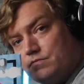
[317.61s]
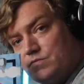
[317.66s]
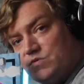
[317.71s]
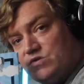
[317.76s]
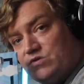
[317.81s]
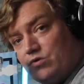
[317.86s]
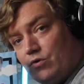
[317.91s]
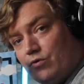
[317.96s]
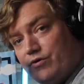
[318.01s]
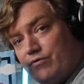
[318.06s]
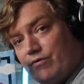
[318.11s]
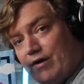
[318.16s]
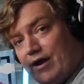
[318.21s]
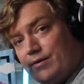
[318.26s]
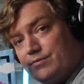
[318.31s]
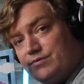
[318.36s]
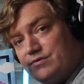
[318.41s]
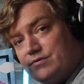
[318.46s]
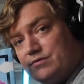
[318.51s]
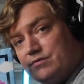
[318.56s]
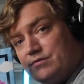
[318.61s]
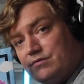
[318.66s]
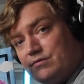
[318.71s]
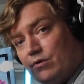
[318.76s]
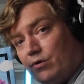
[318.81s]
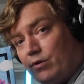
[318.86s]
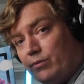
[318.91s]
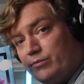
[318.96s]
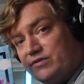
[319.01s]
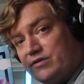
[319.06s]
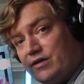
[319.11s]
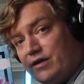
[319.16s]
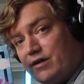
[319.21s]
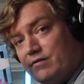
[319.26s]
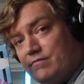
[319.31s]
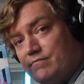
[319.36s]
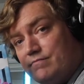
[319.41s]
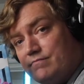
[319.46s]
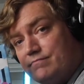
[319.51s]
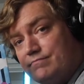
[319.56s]
Story wraps, know what I'm
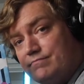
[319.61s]
saying?